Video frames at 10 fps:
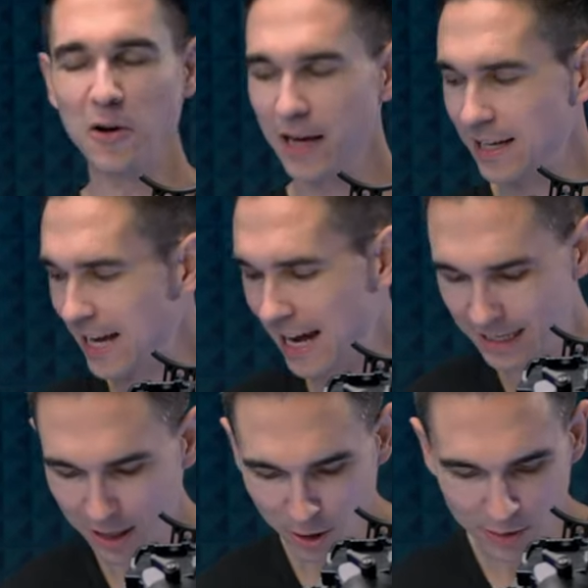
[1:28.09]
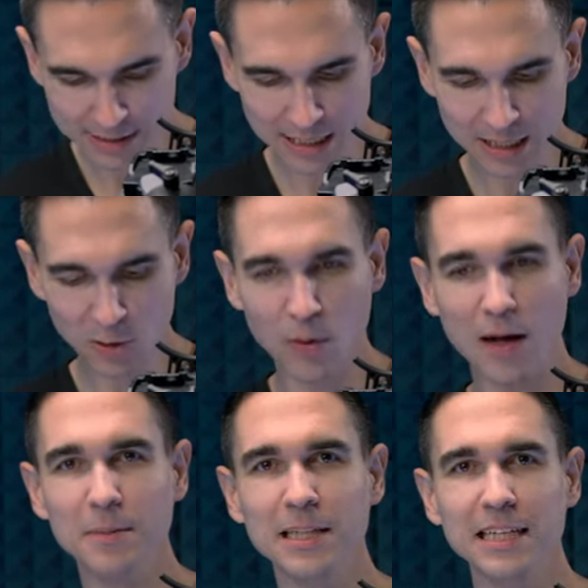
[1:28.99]
Okay, yeah, I know it's a little
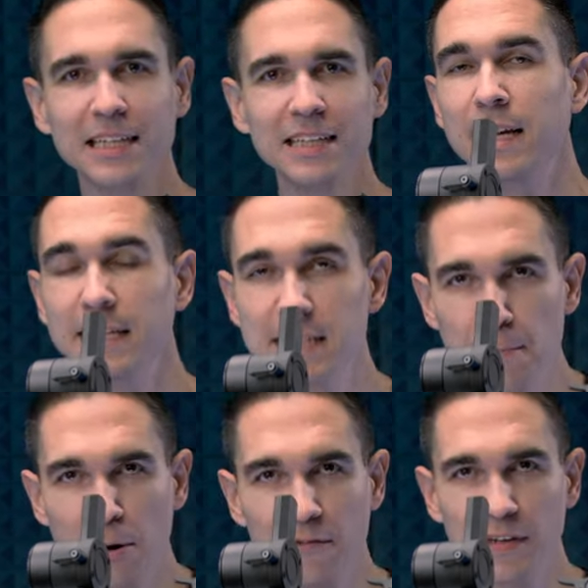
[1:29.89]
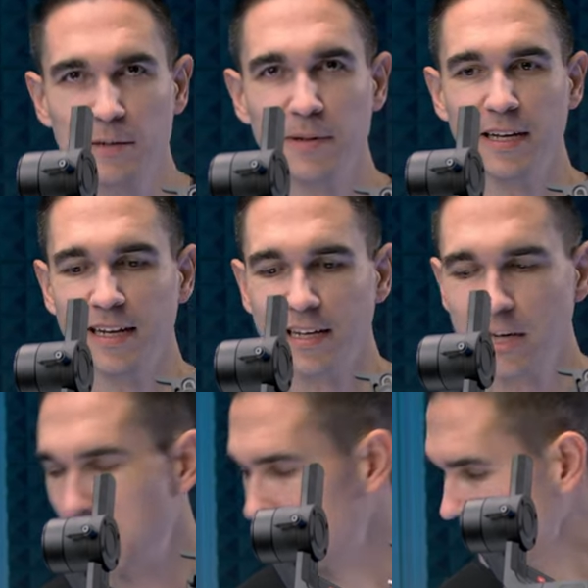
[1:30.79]
wobbly. It's not perfect, but
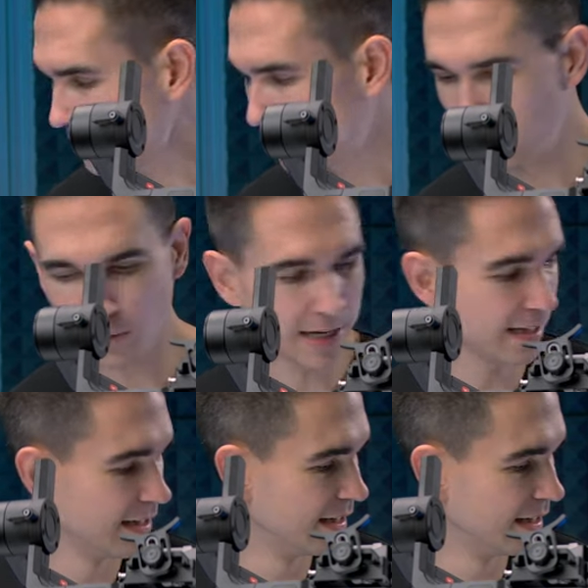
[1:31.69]
come on, that's cool, right?